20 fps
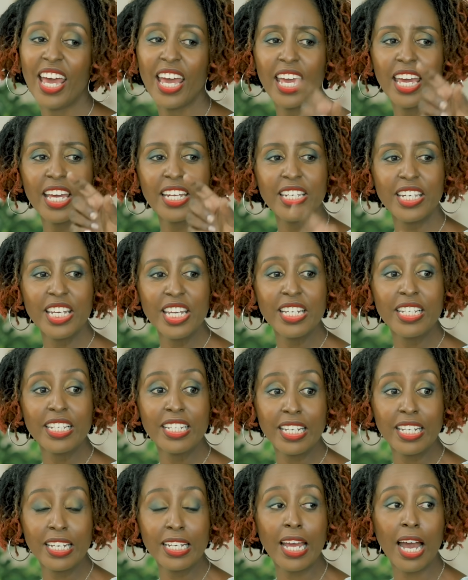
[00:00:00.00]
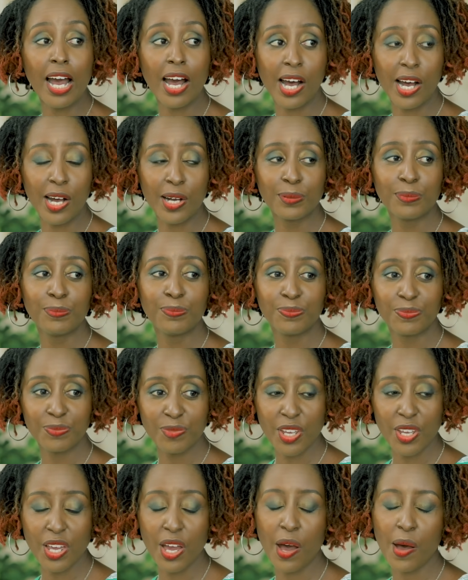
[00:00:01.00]
How? How's just such a
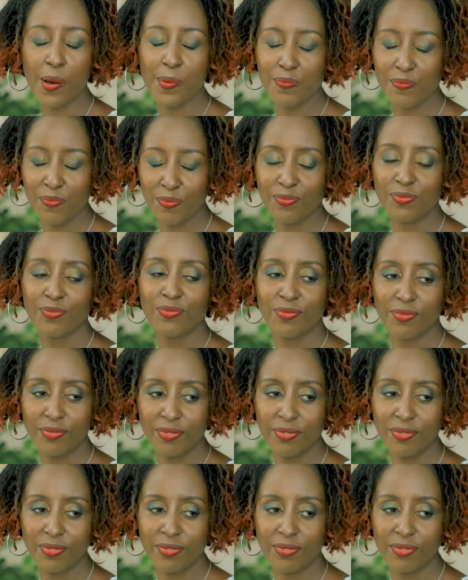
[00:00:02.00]
small yeah. body?